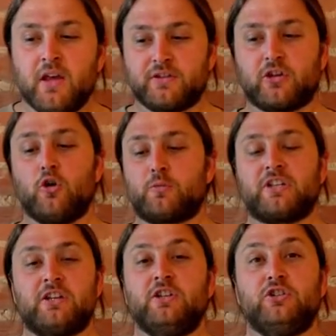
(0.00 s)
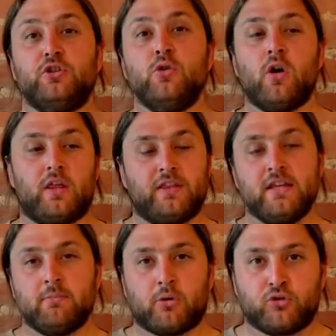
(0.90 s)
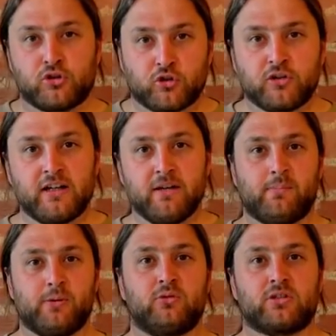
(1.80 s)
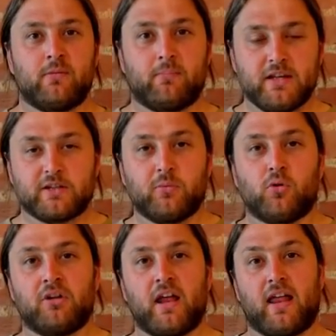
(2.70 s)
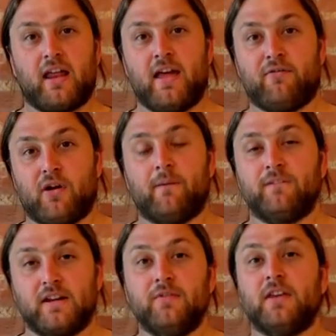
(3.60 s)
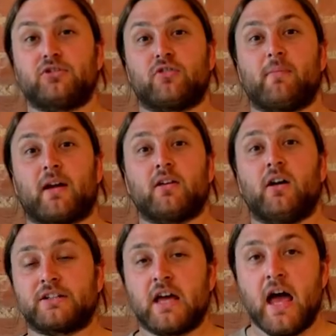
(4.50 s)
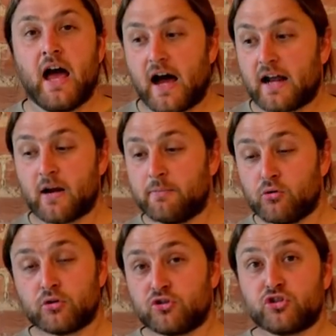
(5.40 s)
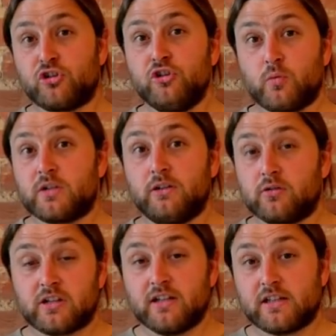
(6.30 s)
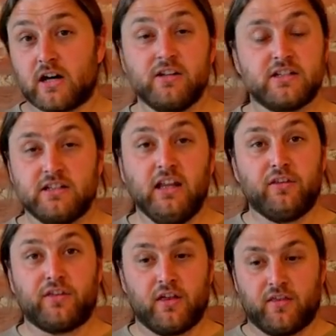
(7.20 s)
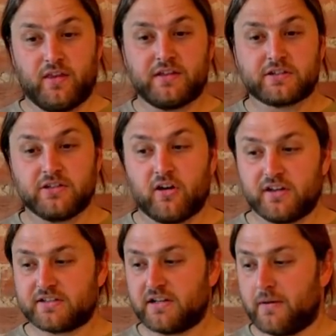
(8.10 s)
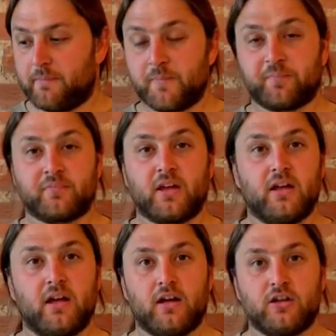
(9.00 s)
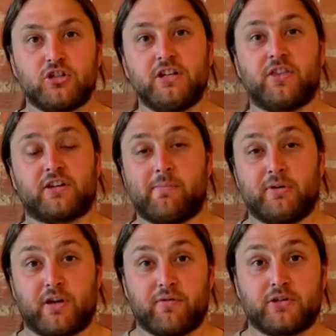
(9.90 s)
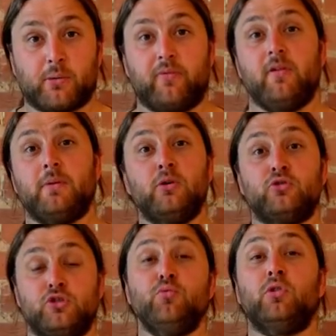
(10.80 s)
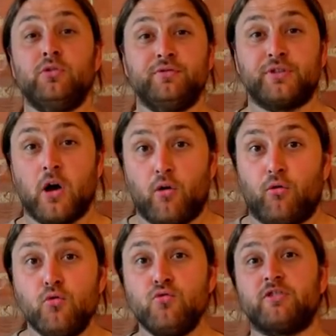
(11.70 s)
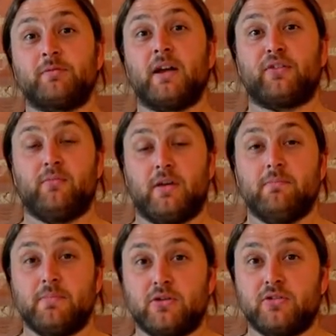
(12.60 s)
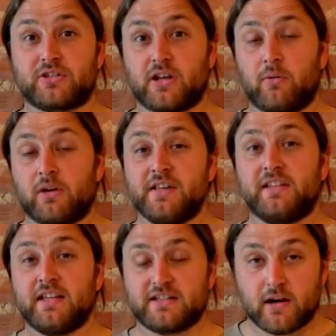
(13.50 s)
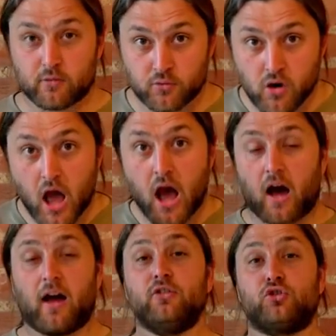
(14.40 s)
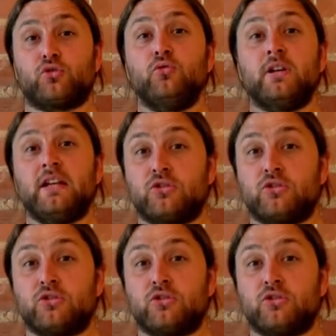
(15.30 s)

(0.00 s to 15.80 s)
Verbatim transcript: So presenting to you the most shoddily built baseboard ever in the history of mankind, and I'm not going to show you what it looks like underneath this nice um, sheet that I put over the top of it, because you will lose all respect for me, because when I say it's terrible, I truly,